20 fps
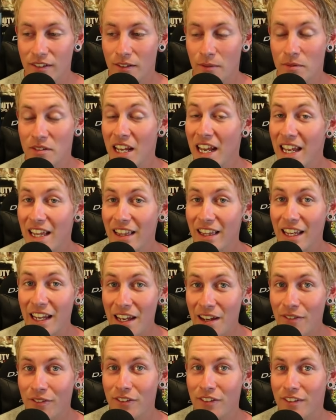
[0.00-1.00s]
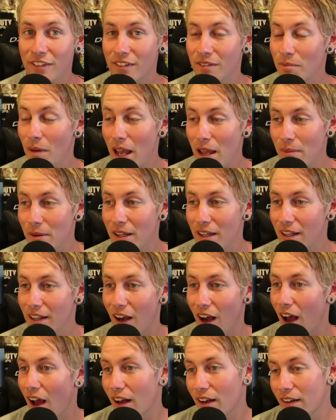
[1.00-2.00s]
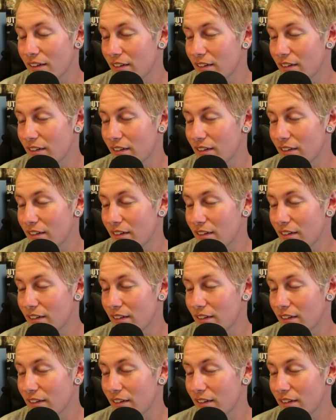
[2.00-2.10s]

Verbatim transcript: some tea leaves maybe. I, I